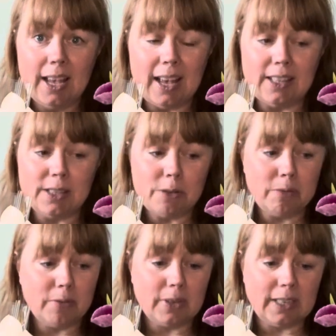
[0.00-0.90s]
and so
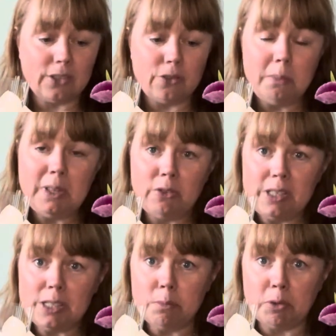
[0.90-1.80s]
for extremely
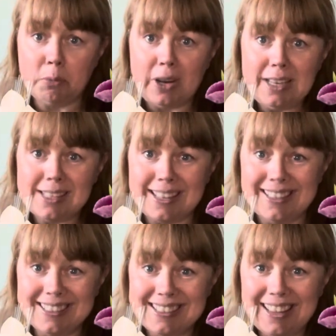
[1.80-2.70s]
reasonable
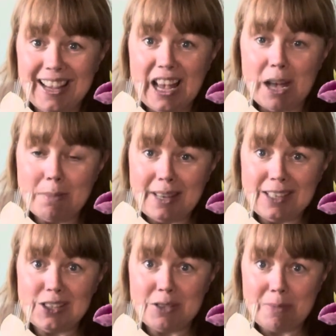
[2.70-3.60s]
prices I
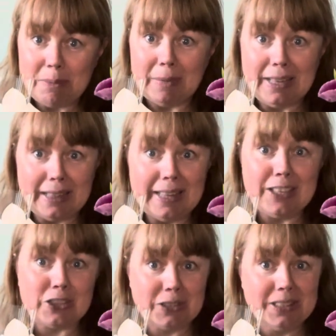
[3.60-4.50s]
managed to make my
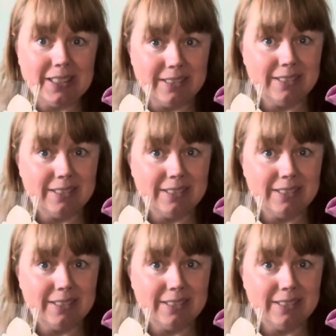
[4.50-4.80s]
collection